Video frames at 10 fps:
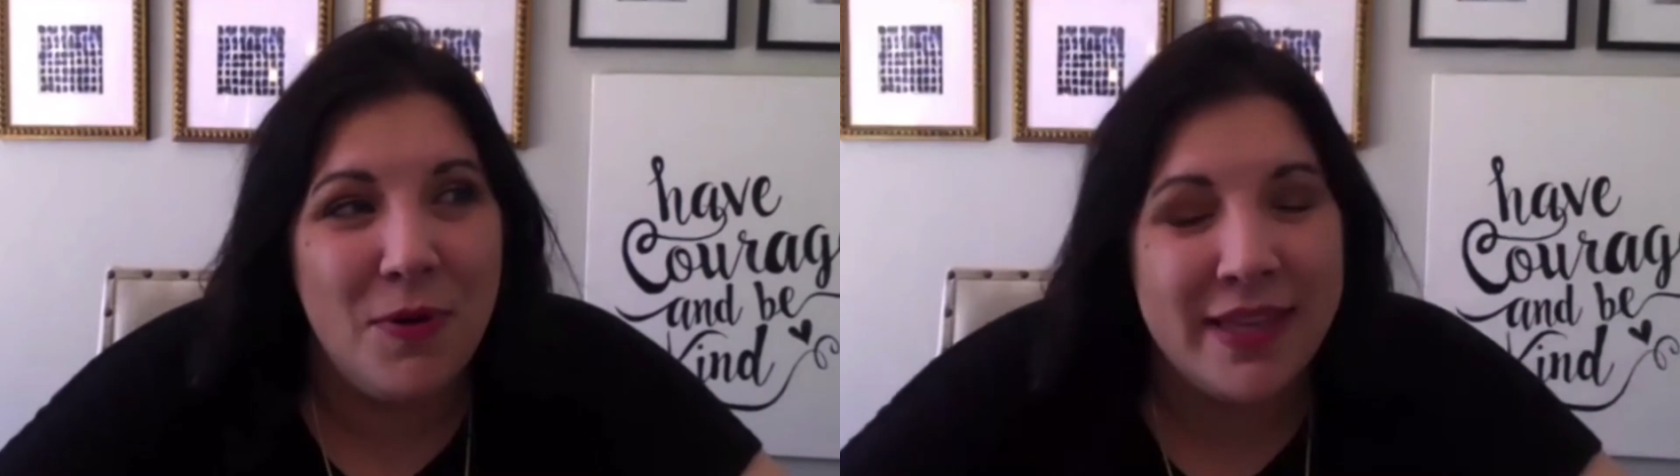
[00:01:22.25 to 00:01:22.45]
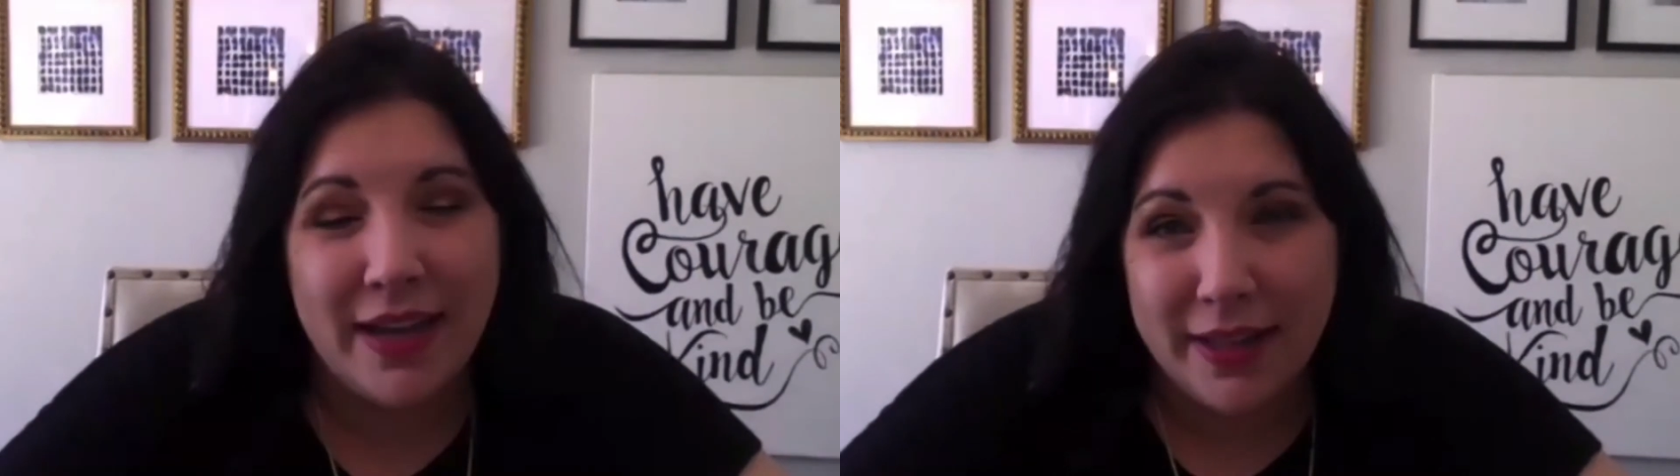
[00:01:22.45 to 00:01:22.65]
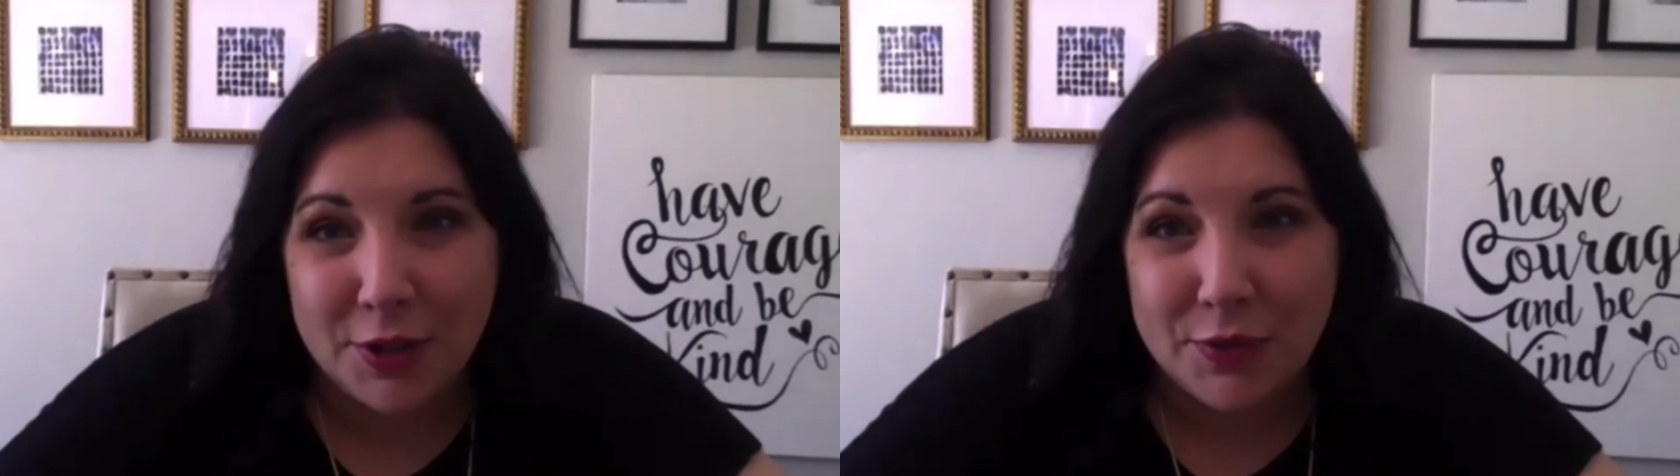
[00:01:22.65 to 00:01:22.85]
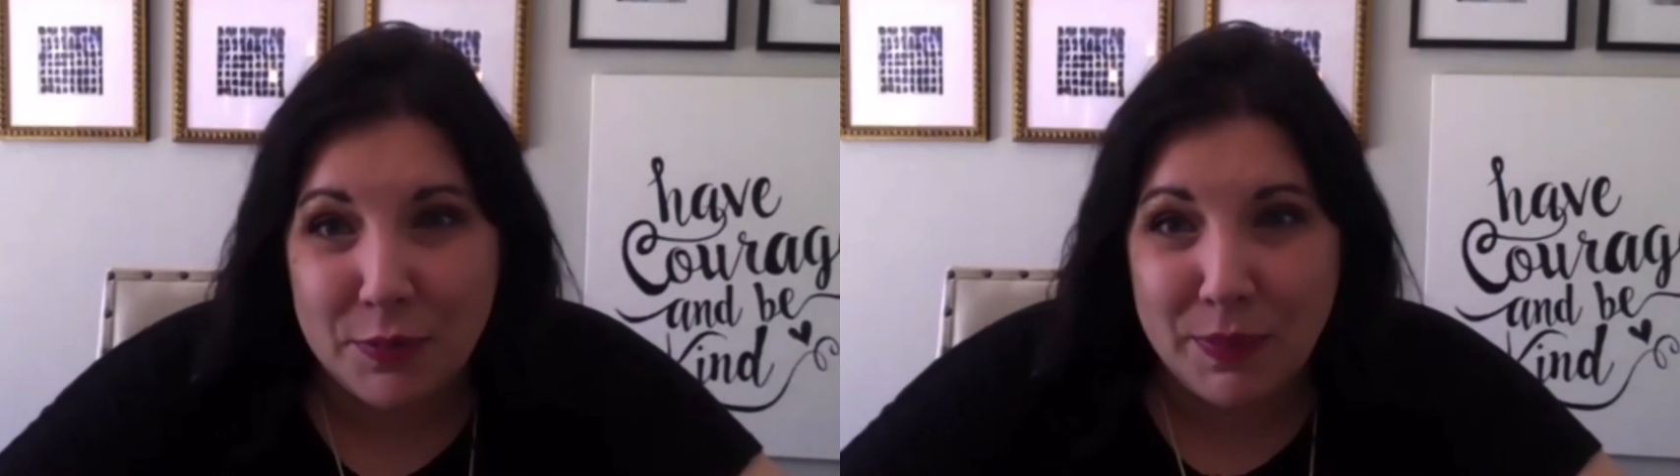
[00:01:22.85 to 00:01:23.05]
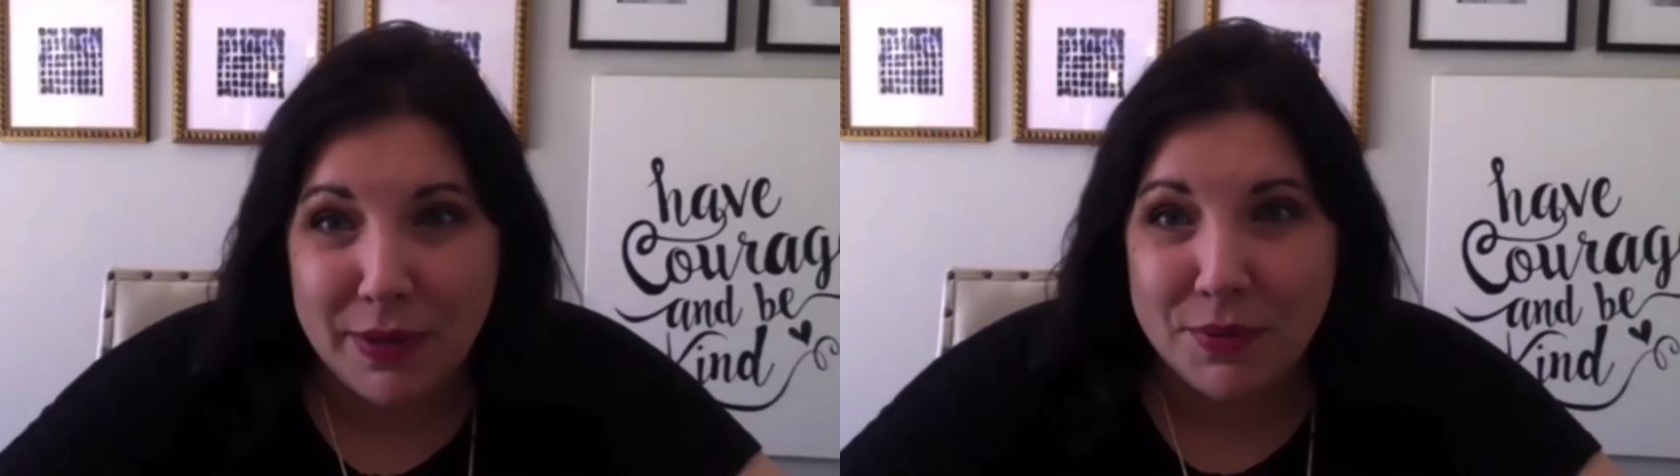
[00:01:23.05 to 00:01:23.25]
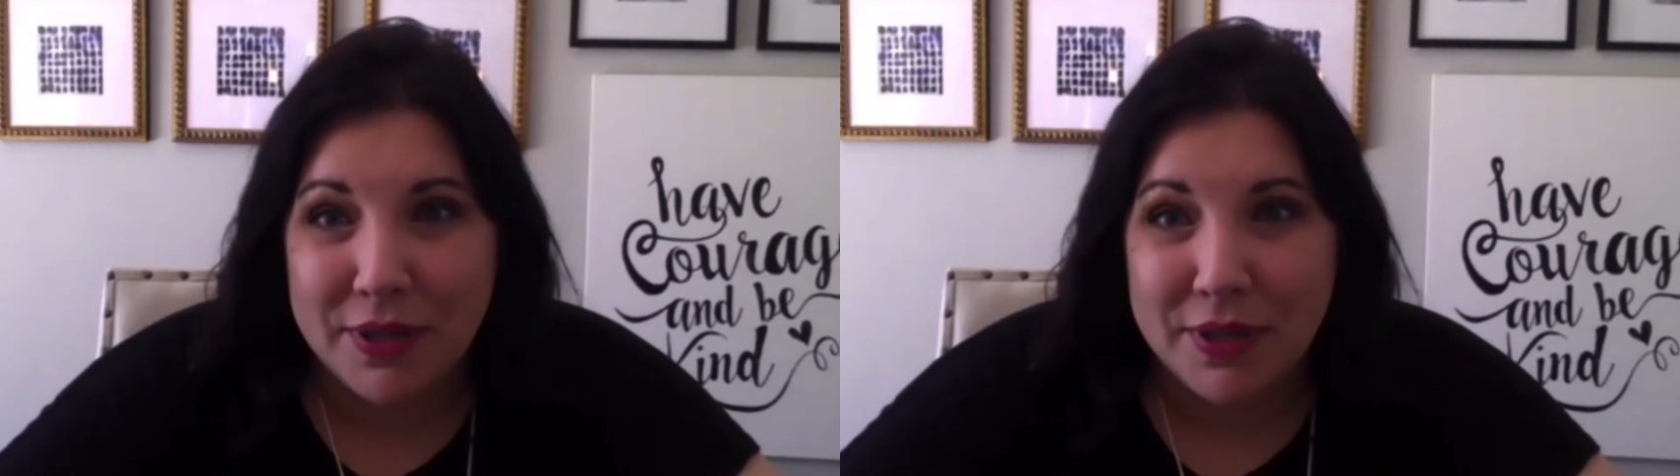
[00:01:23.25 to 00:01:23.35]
One thing I learned from being